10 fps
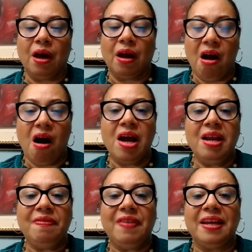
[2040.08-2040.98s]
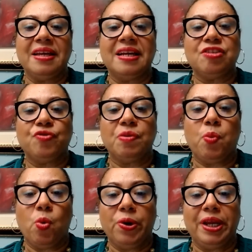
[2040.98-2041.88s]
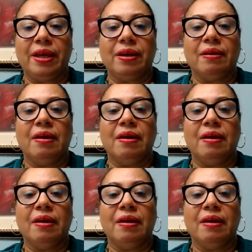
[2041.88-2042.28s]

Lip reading: card that it gets reported